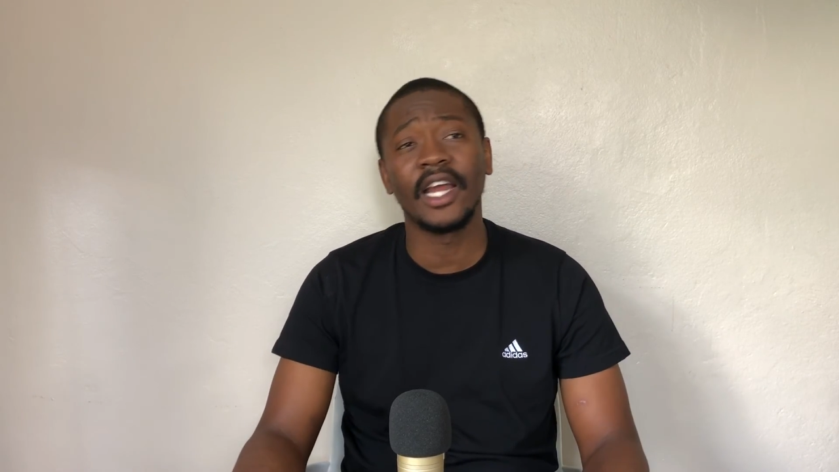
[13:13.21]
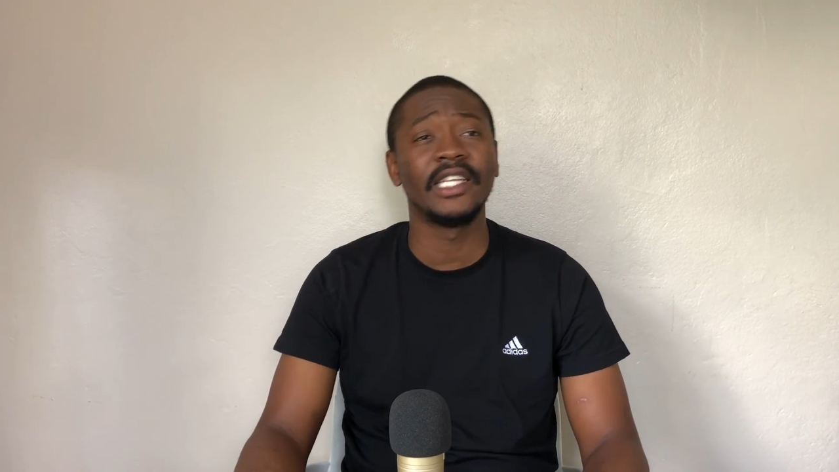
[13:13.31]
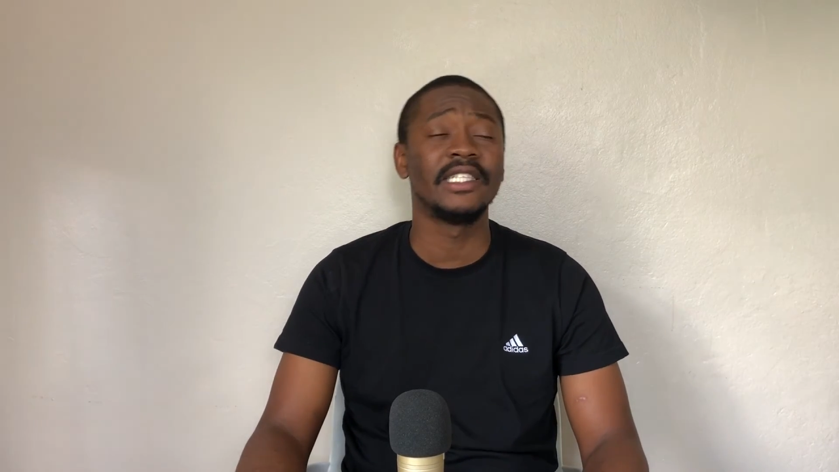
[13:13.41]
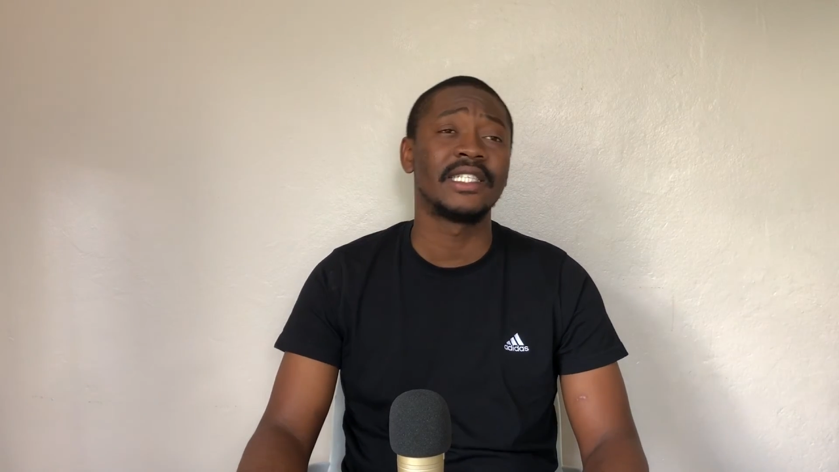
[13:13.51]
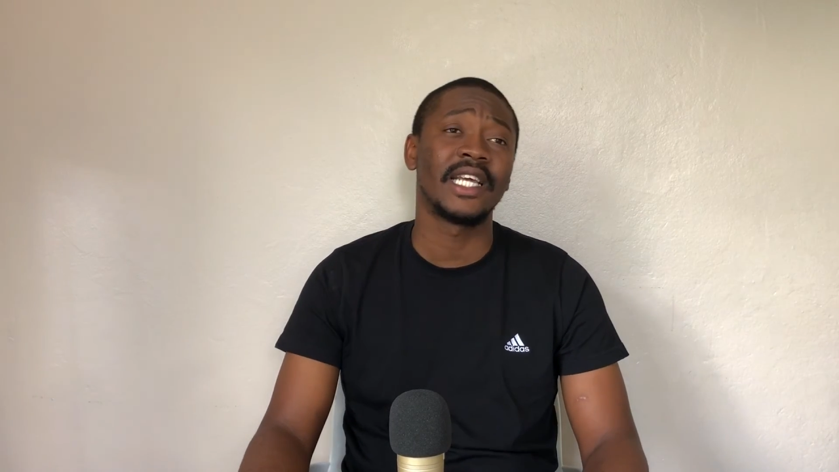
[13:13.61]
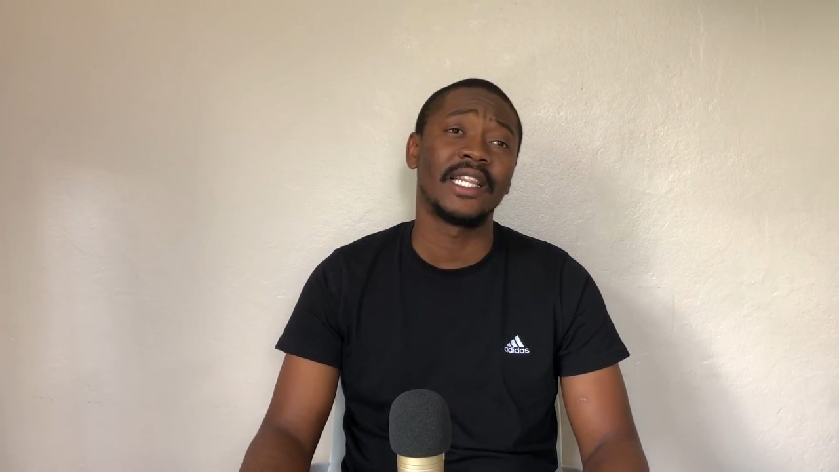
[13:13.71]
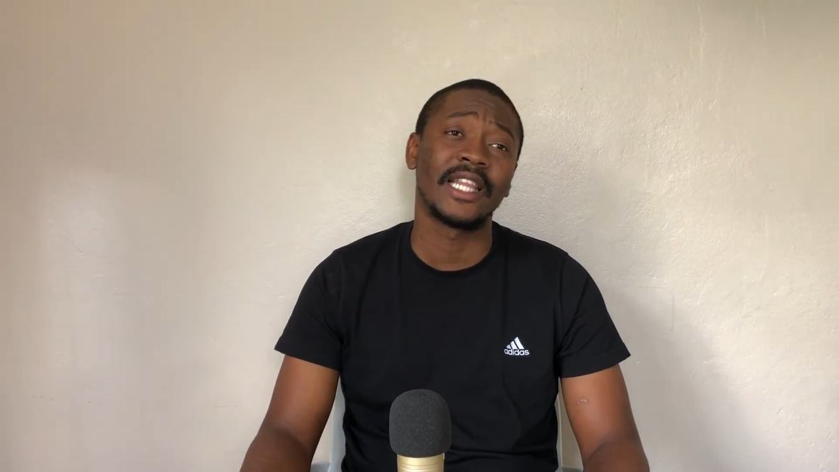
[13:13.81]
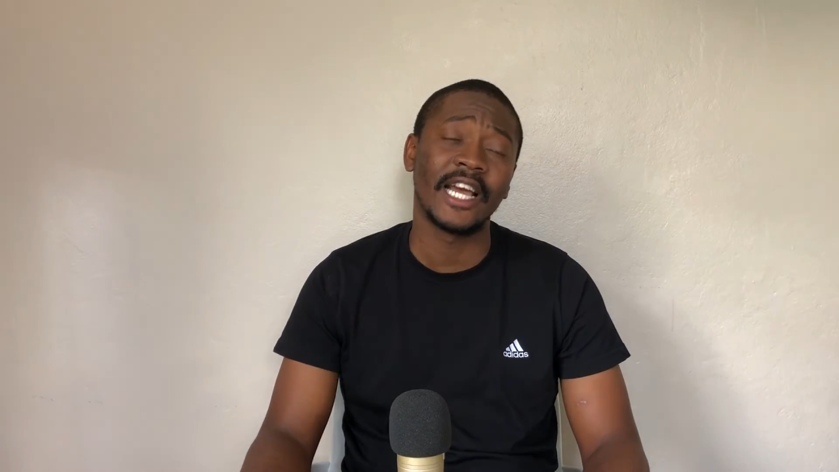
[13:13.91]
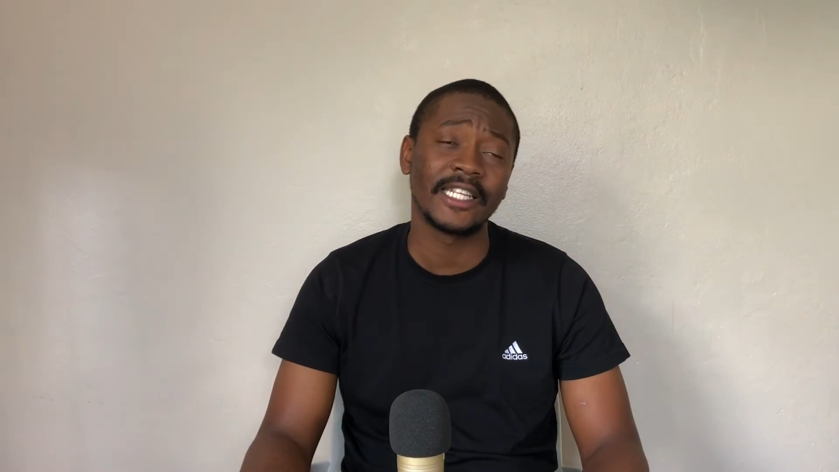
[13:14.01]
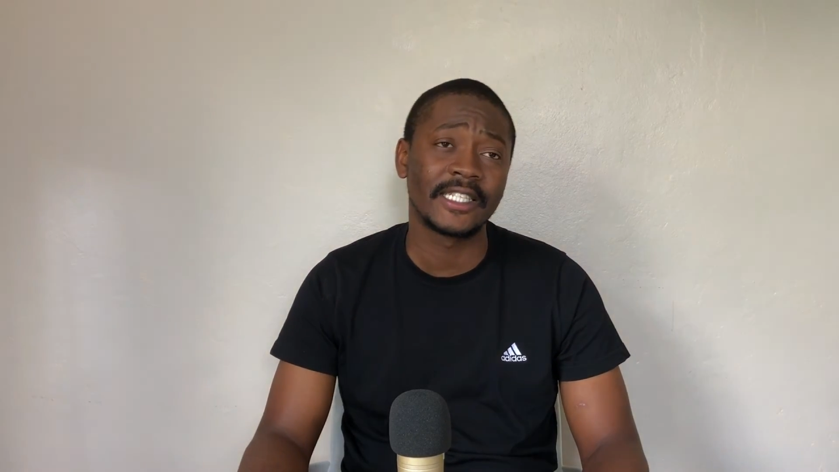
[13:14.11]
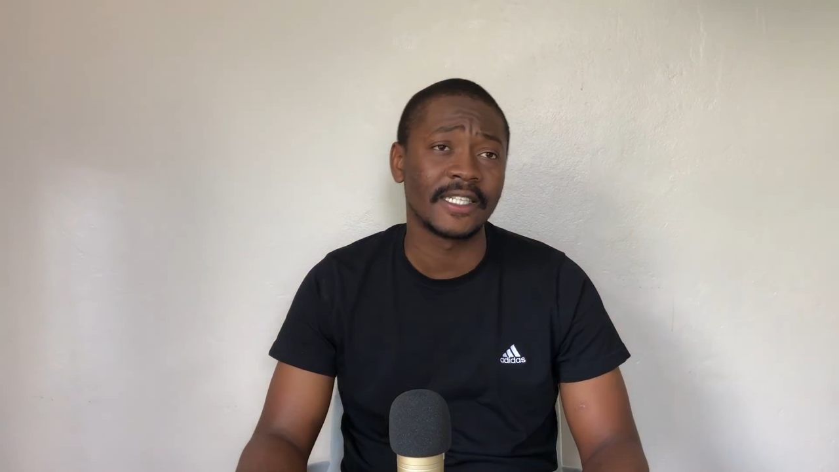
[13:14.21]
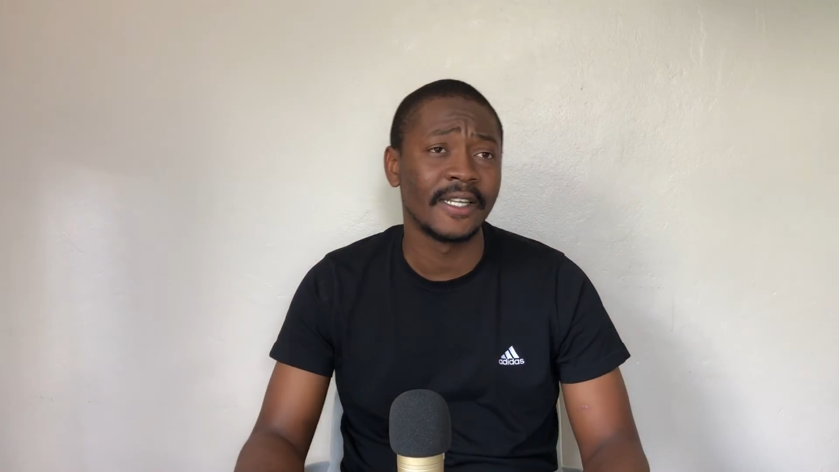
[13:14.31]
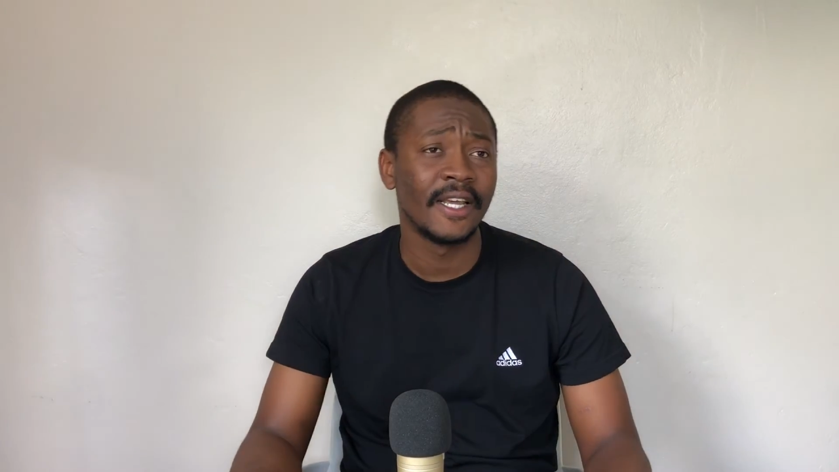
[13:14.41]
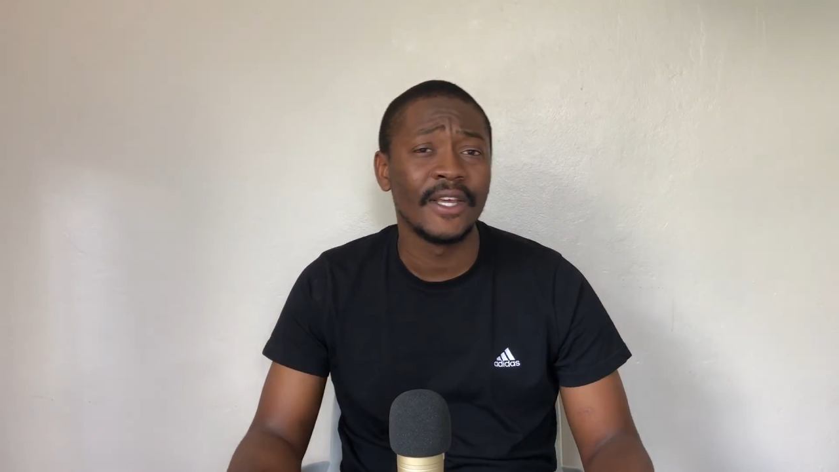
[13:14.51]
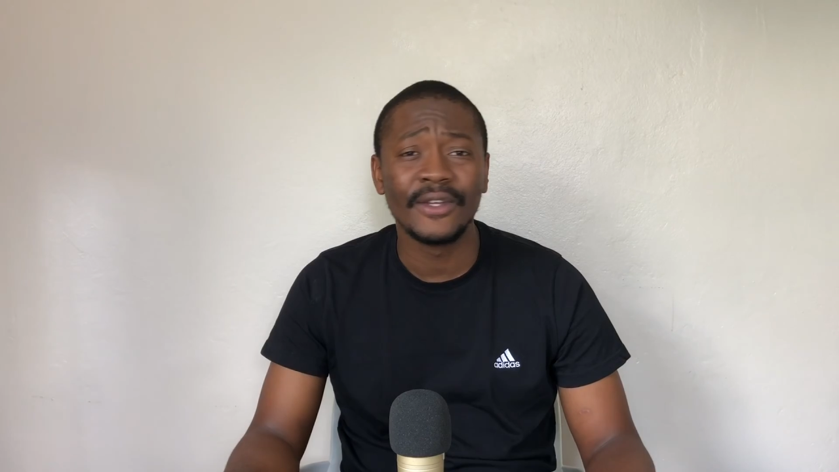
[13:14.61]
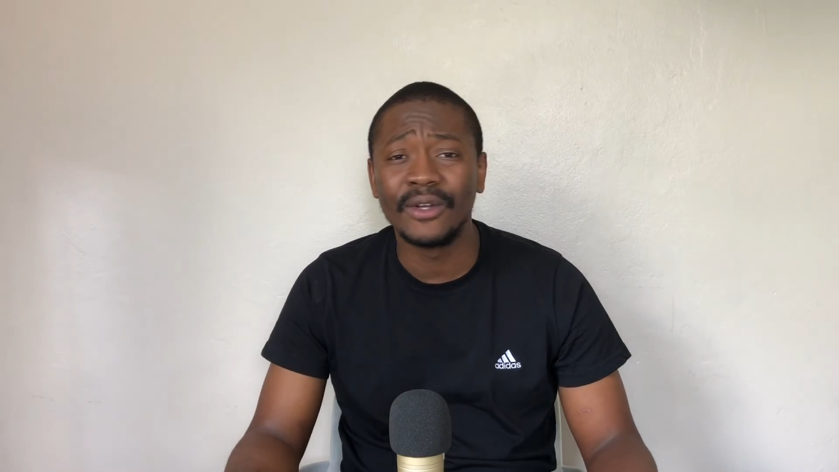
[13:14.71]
And he said that, you